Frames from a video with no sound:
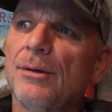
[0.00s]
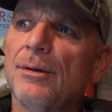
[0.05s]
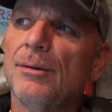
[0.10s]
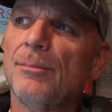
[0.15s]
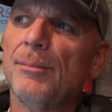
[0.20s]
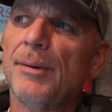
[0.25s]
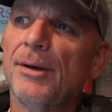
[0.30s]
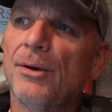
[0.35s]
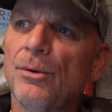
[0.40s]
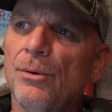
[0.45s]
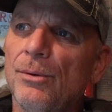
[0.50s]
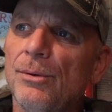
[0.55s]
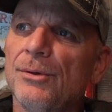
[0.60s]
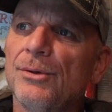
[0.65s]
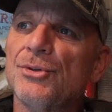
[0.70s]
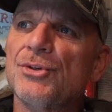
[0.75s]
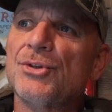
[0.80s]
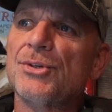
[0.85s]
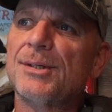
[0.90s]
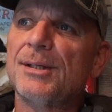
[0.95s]
my
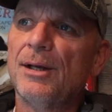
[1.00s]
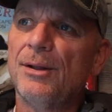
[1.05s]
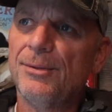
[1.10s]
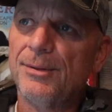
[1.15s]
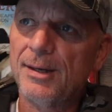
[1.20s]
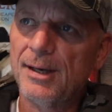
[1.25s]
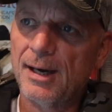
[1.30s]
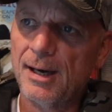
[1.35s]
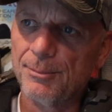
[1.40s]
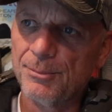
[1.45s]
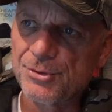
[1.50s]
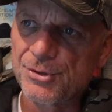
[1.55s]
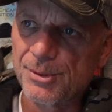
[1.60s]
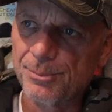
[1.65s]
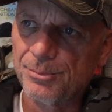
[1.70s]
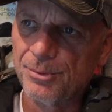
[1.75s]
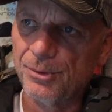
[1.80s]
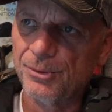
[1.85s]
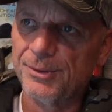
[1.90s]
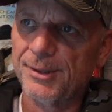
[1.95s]
older stealth cameras
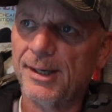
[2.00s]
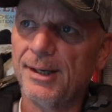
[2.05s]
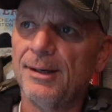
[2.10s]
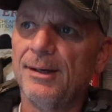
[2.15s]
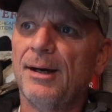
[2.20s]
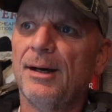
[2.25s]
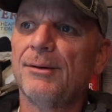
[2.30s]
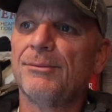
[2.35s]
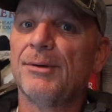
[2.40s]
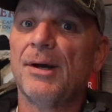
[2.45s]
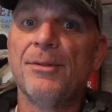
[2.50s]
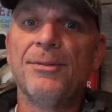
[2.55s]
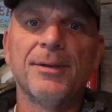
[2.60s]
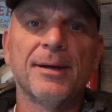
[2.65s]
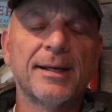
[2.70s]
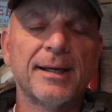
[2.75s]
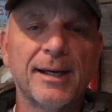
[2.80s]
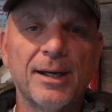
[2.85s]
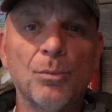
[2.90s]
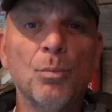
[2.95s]
that pulled that off. I
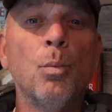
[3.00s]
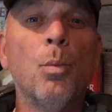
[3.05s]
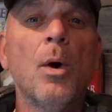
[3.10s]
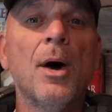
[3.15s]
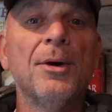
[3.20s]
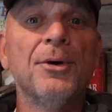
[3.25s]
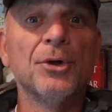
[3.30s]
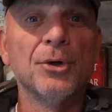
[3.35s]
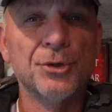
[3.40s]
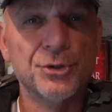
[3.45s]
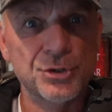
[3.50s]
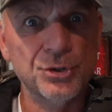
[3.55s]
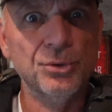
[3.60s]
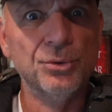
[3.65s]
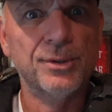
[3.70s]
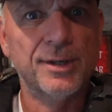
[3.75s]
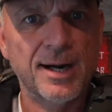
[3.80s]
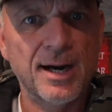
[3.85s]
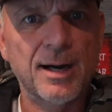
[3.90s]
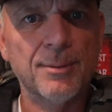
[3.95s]
think I had 1 or
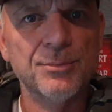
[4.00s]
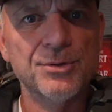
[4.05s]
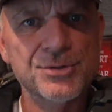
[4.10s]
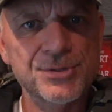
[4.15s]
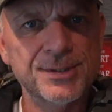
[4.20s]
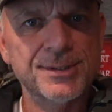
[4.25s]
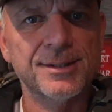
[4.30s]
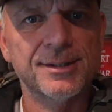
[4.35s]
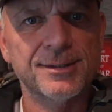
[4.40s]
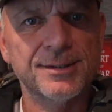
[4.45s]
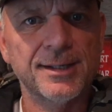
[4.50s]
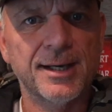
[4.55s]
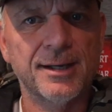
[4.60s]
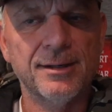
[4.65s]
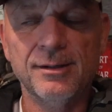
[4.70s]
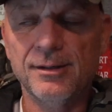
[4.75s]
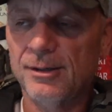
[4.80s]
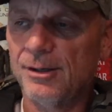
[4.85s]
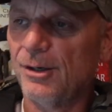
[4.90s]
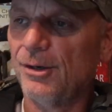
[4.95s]
2 cameras that did
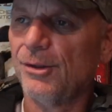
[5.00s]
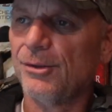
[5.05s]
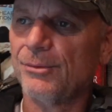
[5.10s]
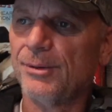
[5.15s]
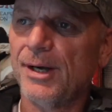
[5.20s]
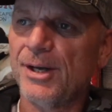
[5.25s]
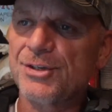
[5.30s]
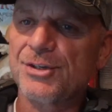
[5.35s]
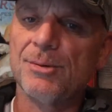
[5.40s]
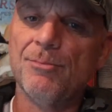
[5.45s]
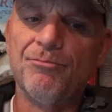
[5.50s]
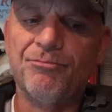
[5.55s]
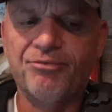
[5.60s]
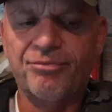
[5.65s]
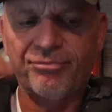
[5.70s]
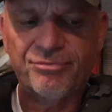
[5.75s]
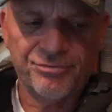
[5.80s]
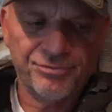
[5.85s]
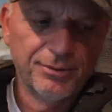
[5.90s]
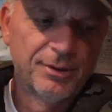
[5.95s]
that. All the rest
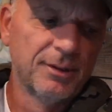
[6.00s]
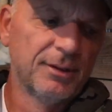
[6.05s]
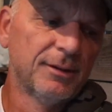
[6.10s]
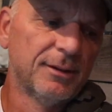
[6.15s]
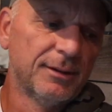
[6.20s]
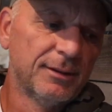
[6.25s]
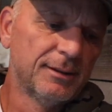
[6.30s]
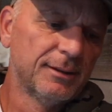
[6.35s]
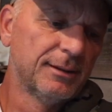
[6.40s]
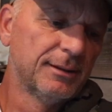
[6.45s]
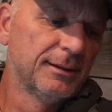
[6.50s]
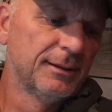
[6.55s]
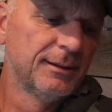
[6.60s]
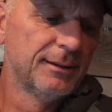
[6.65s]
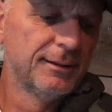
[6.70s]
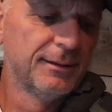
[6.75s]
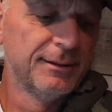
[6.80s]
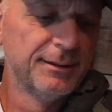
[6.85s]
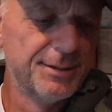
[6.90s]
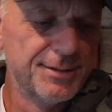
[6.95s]

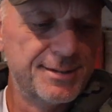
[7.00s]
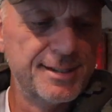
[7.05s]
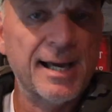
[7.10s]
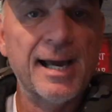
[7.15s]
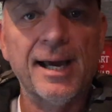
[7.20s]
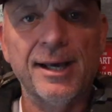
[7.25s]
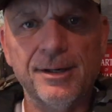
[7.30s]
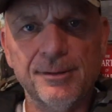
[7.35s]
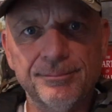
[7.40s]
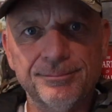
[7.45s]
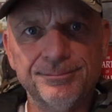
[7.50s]
died.